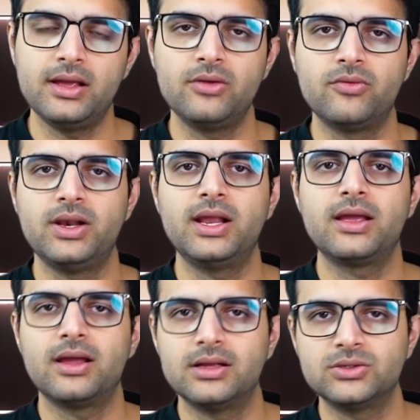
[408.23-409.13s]
You feel like,
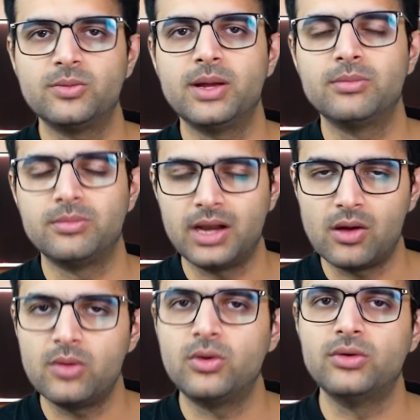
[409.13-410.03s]
now
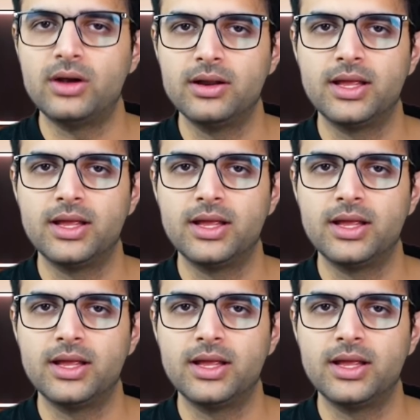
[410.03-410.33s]
I want to